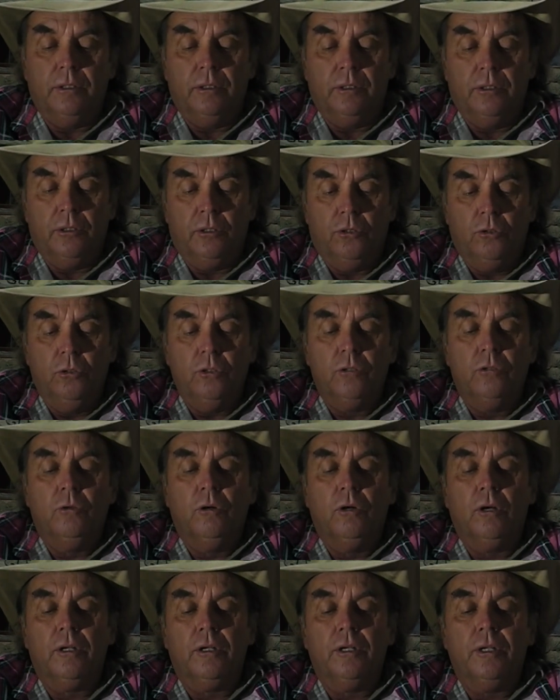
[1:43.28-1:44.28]
the good
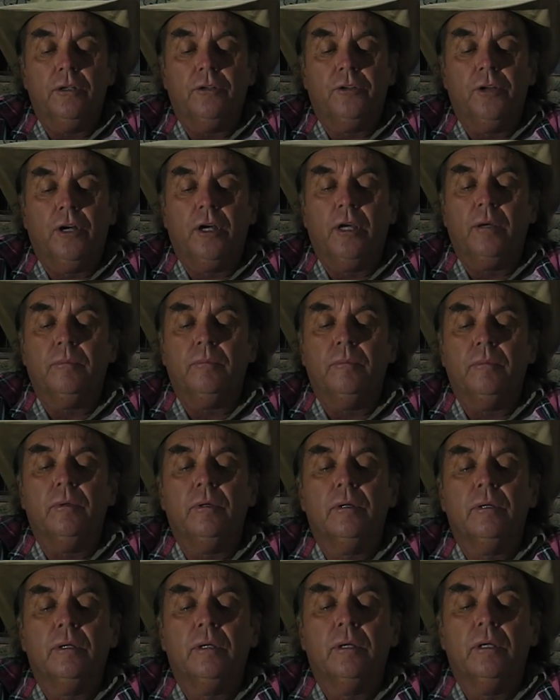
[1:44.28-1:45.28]
quality tape
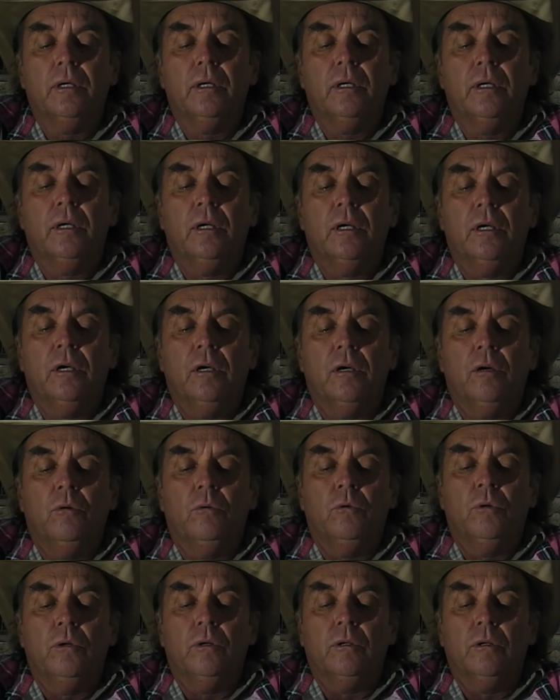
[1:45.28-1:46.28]

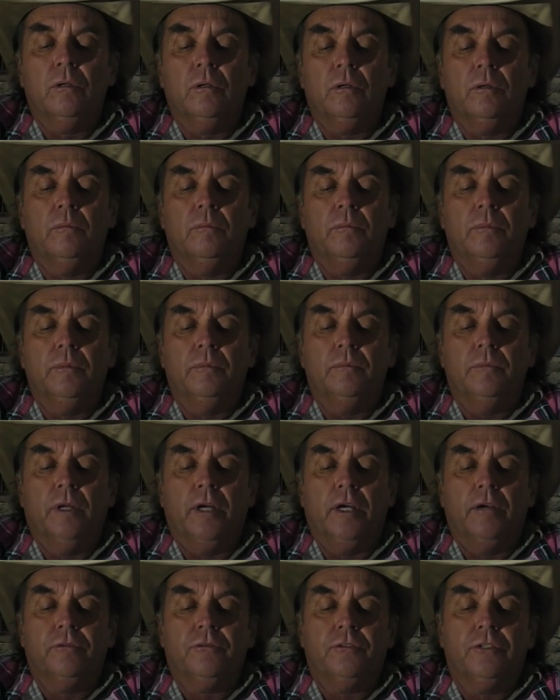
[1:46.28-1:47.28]
will
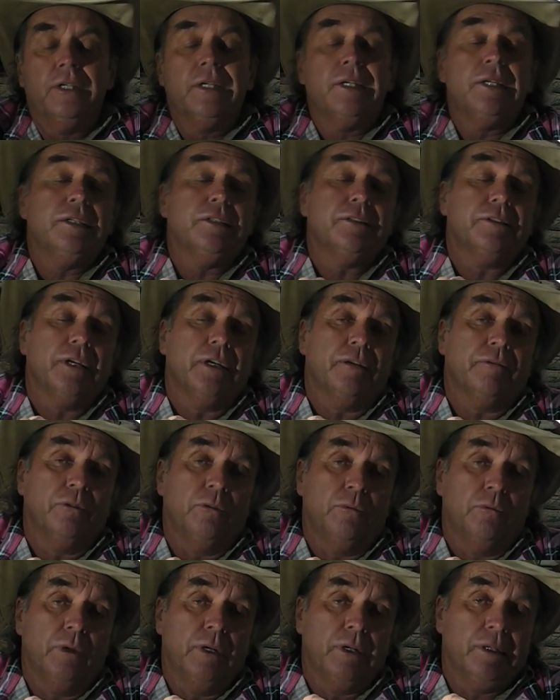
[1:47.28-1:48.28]
have sticky stuff
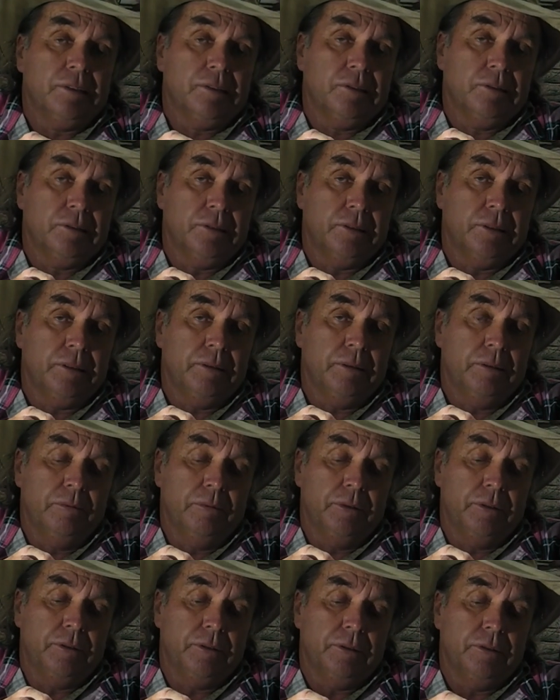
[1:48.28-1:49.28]
on one side,
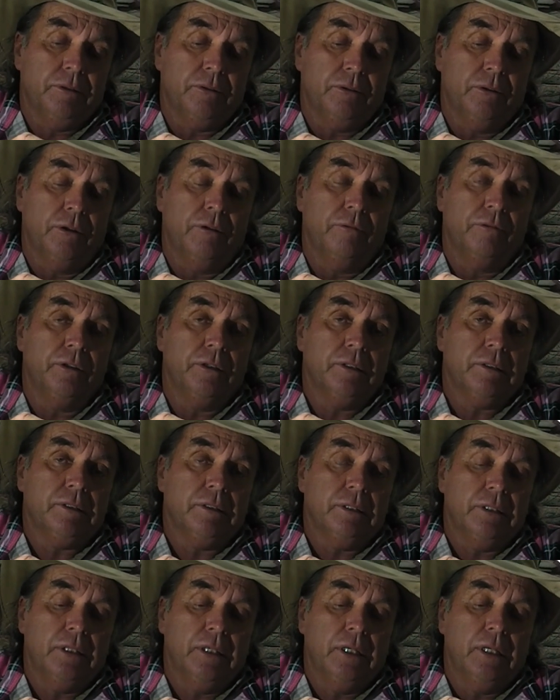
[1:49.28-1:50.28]
which is
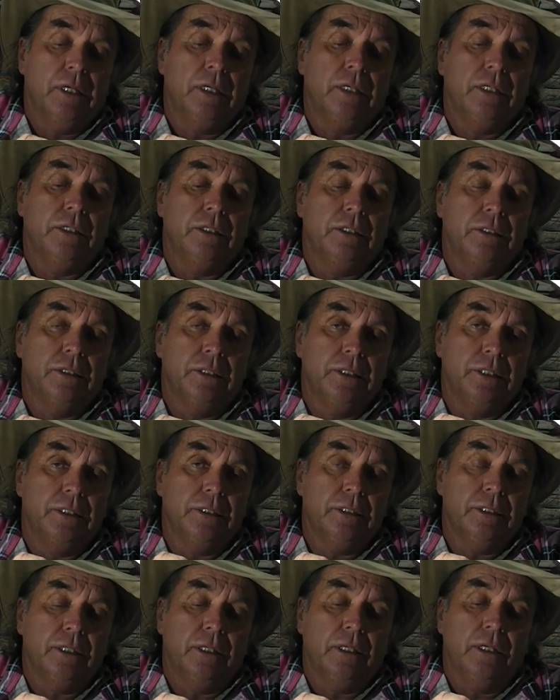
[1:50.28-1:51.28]
obvious, you need
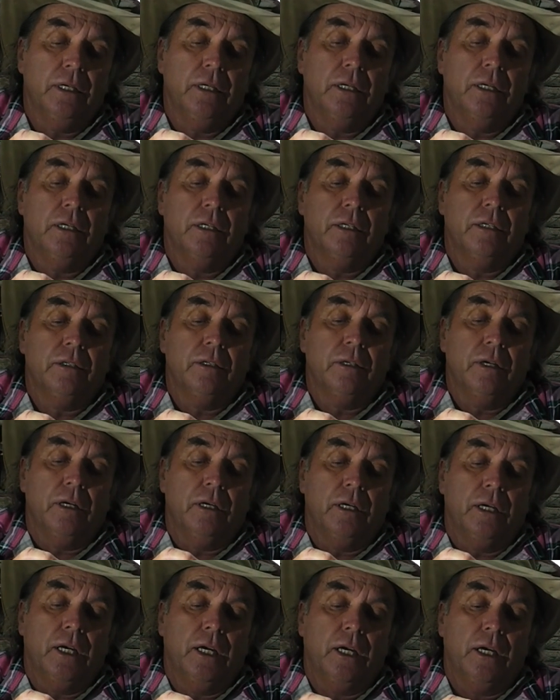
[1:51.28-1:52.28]
it,
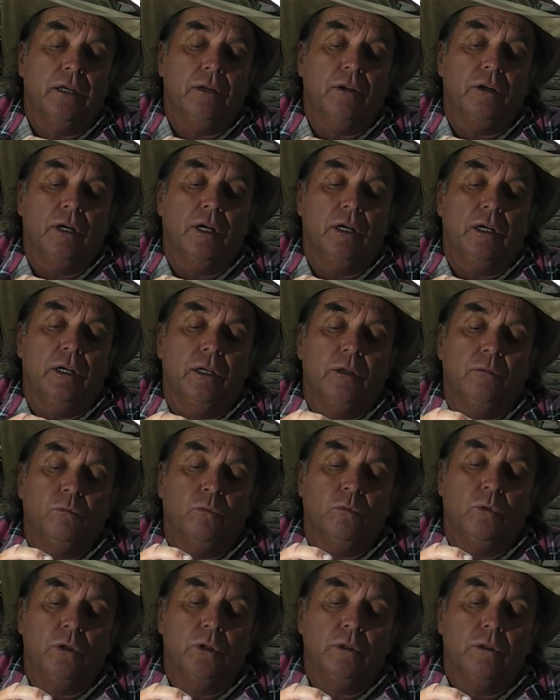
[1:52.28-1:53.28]
and it
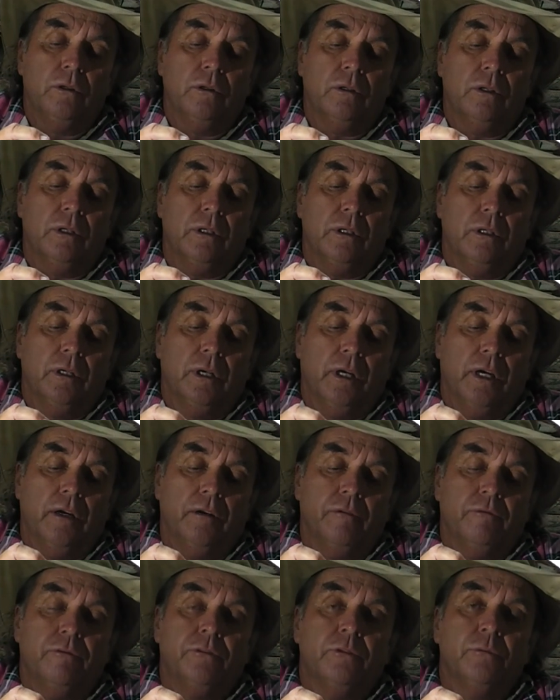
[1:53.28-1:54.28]
will
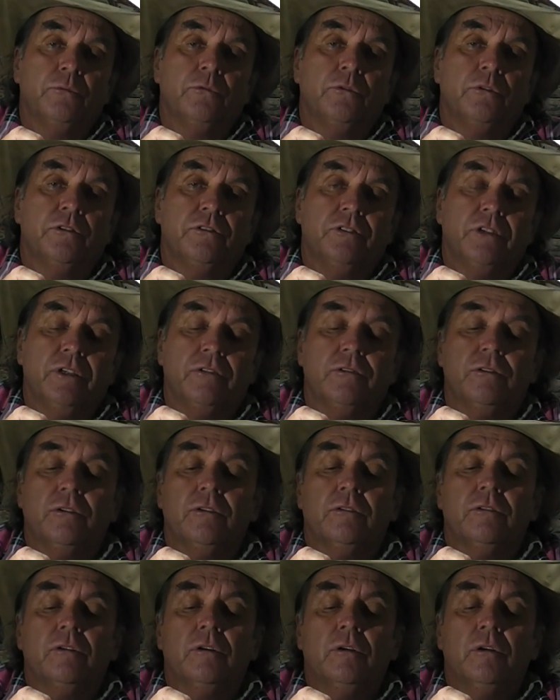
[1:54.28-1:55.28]
have some
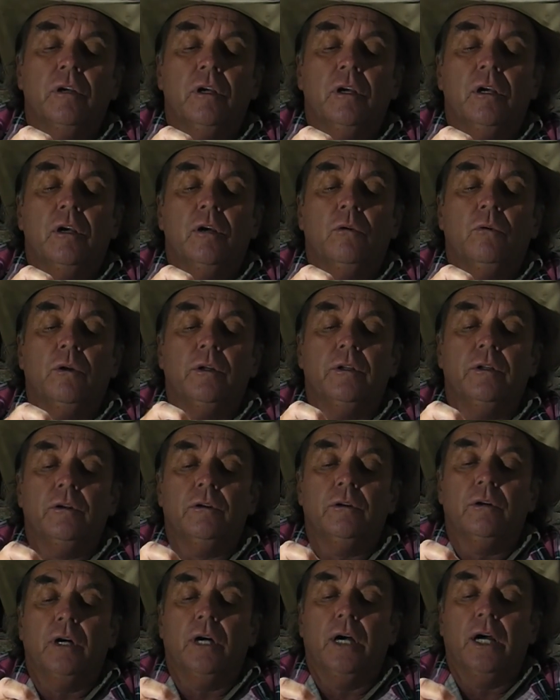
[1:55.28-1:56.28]
resistance when
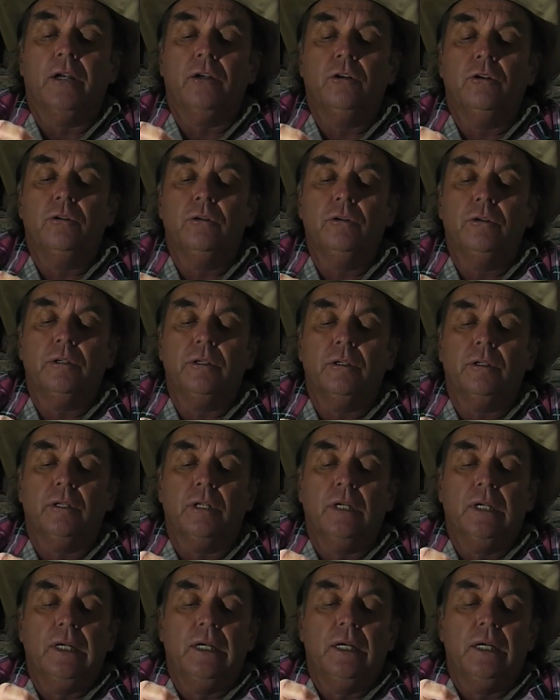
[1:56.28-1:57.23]
you're undoing it.